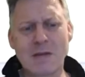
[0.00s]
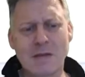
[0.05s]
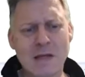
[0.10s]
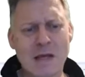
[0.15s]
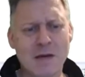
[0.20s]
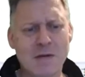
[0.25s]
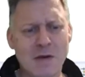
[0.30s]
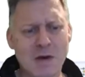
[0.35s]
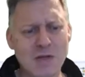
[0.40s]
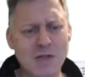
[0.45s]

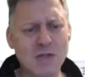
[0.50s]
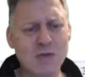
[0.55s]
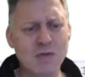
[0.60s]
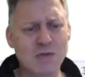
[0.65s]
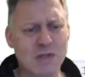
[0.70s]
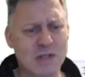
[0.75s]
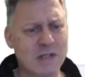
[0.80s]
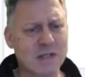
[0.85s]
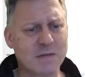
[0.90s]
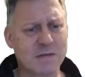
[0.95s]
Now,
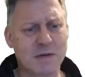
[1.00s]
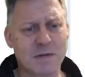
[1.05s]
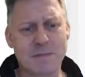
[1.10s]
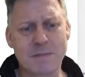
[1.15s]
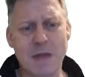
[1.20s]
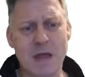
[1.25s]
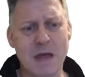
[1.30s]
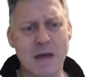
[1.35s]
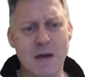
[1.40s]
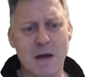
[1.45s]
unusually,
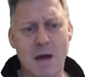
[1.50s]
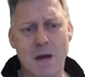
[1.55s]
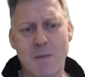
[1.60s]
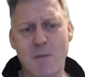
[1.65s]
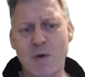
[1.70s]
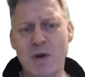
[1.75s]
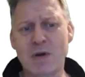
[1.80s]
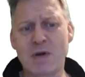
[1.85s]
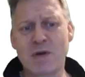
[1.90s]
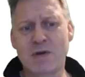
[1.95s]

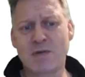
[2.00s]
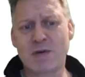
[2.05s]
when I